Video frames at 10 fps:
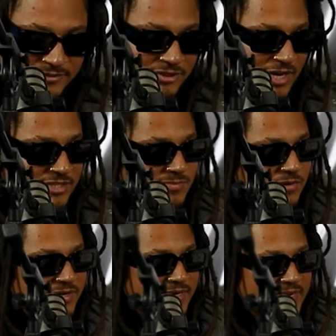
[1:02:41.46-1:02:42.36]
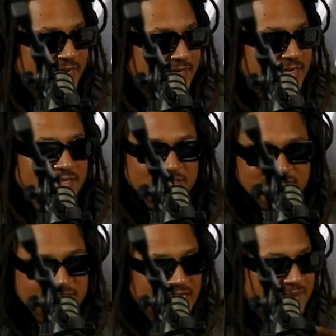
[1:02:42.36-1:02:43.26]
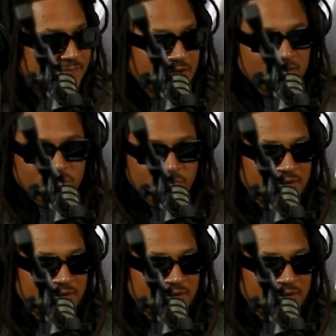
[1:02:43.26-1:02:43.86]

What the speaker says: Try to smoke it again. Same fucking